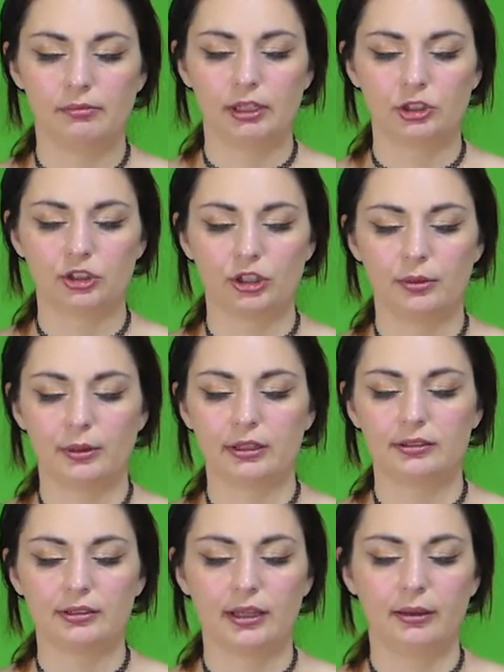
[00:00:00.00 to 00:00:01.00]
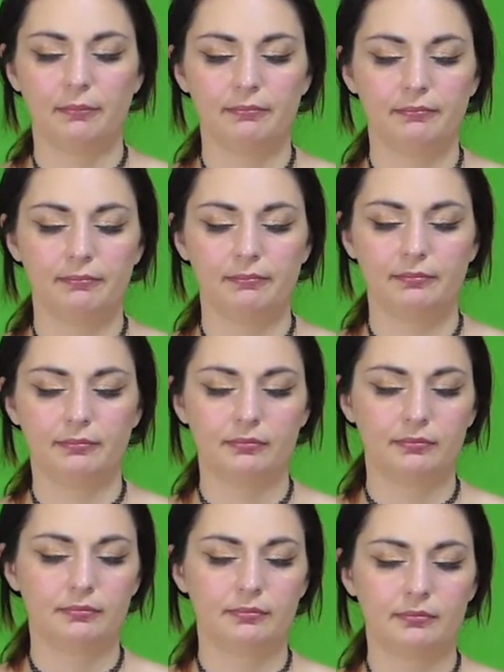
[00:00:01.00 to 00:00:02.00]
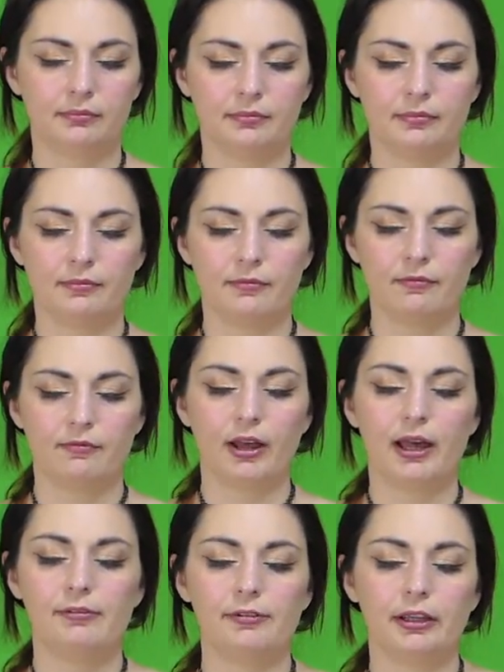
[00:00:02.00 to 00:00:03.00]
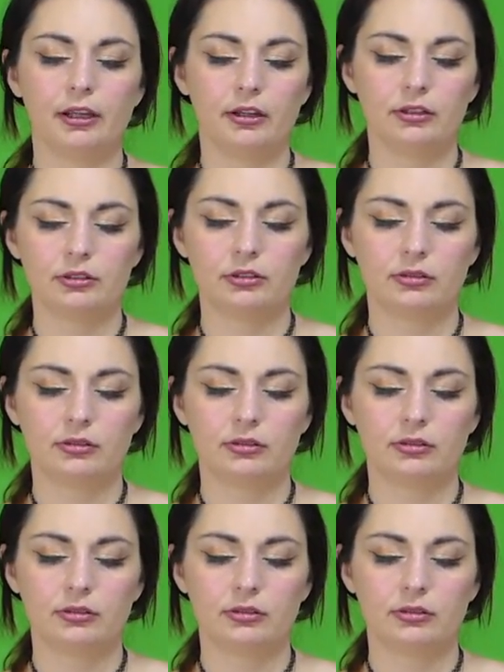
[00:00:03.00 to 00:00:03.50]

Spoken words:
Make sure they're about the same. 5 fingers.